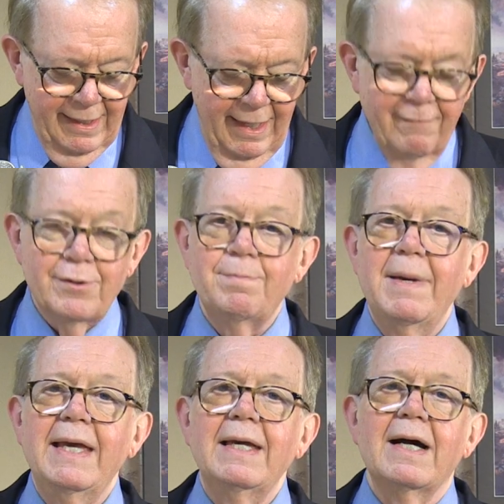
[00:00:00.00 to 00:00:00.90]
gives
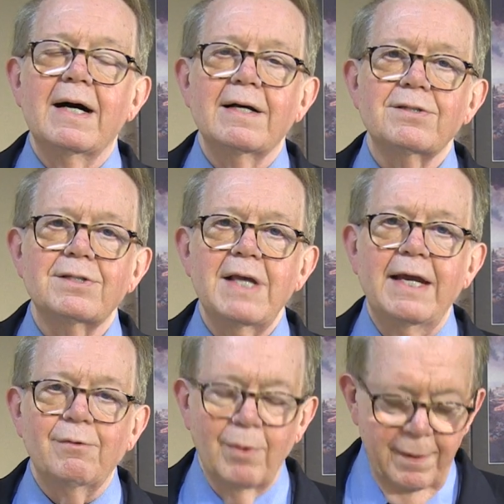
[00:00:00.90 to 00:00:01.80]
me a
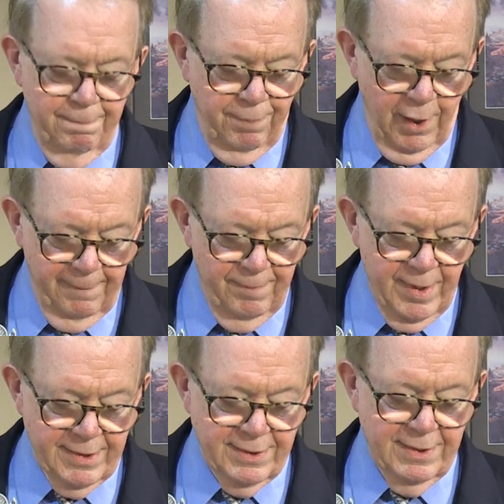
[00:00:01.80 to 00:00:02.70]
sacred
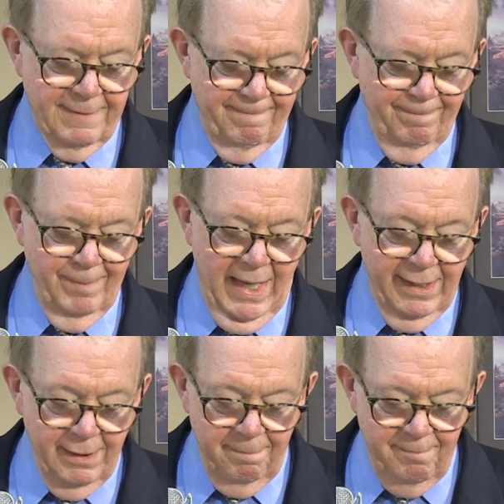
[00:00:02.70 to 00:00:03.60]
purpose
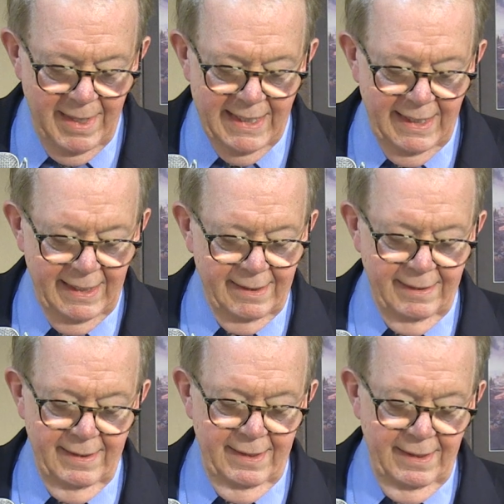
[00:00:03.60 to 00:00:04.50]
and a meaning
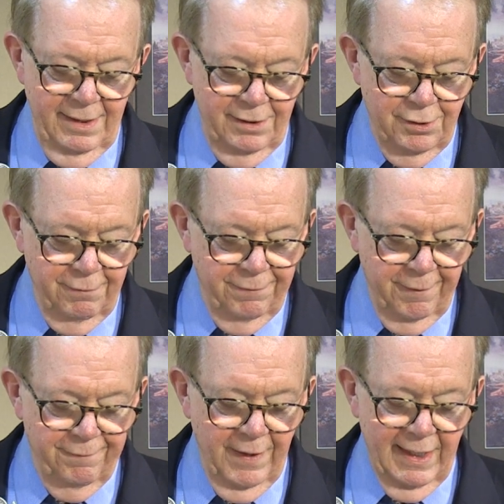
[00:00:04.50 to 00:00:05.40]
to
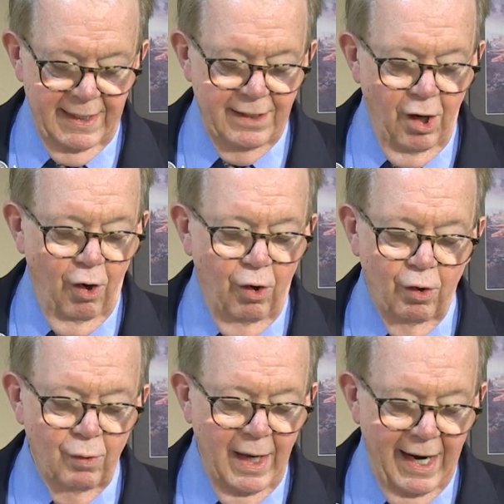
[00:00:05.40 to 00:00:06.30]
fulfilling
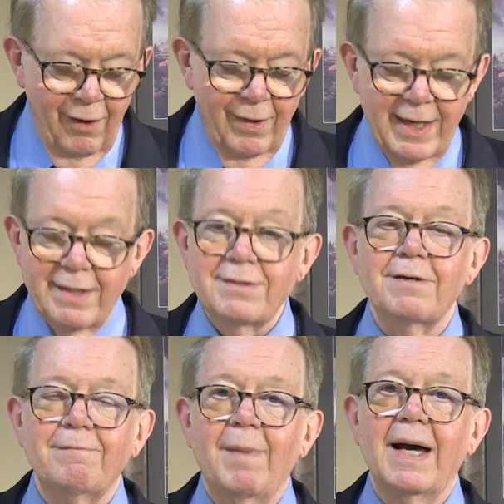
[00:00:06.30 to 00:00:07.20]
all areas
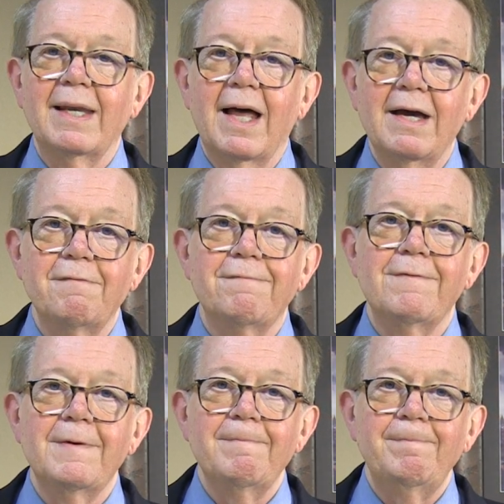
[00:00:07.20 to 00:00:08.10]
of my
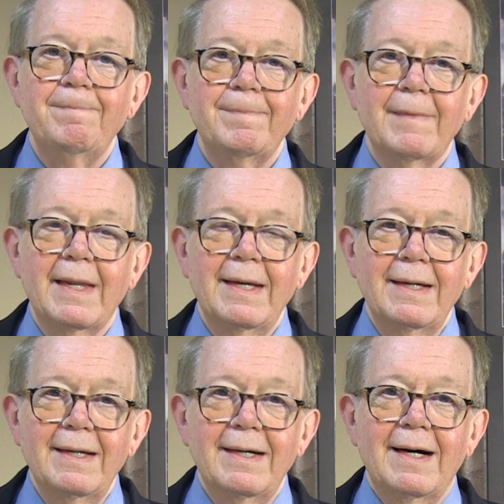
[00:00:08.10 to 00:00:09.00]
life.
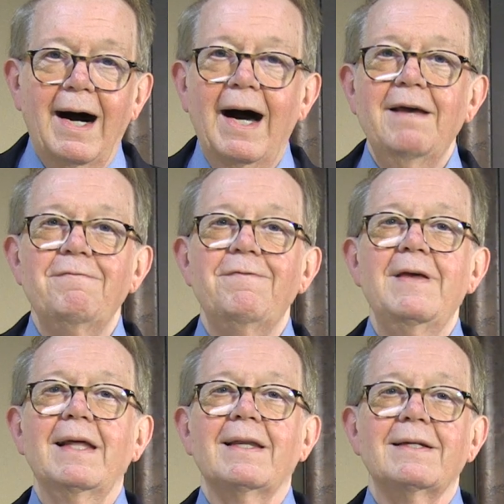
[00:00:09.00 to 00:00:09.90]
I
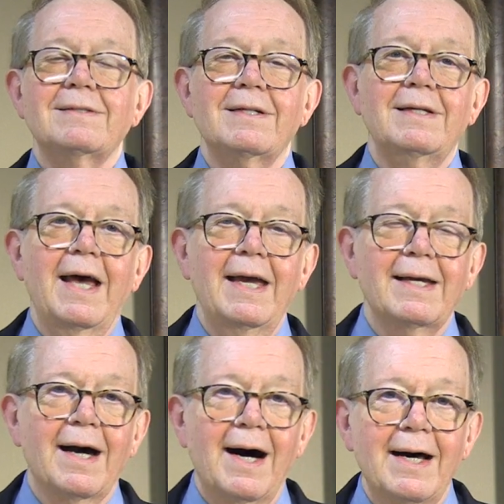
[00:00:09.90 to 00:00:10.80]
feel it today,
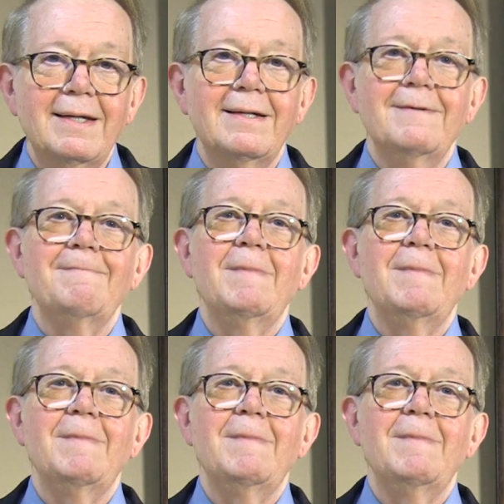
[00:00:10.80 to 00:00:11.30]
God.